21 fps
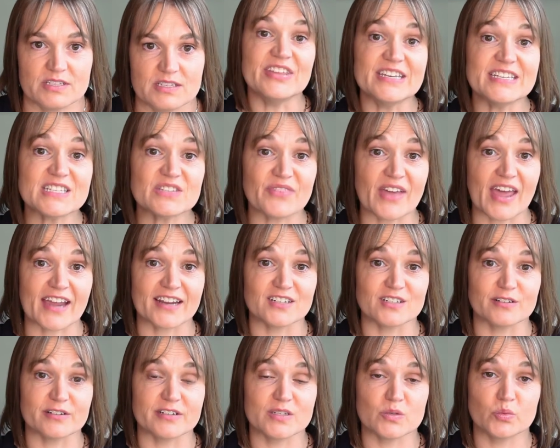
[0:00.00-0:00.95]
These
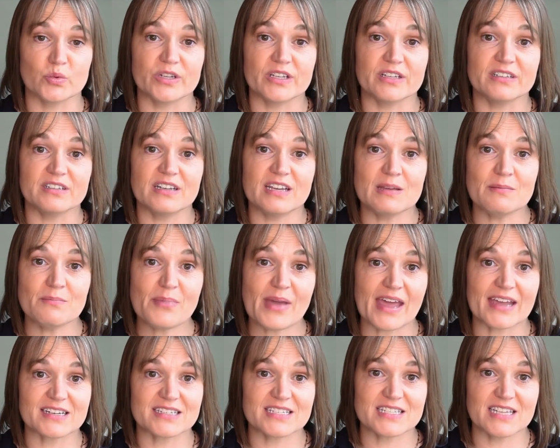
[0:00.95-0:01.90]
factors will
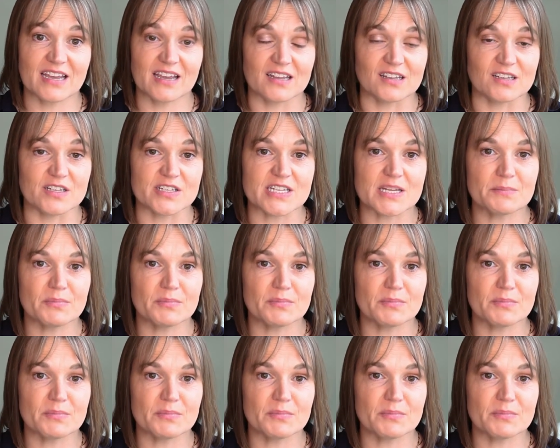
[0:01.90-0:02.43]
impact sales,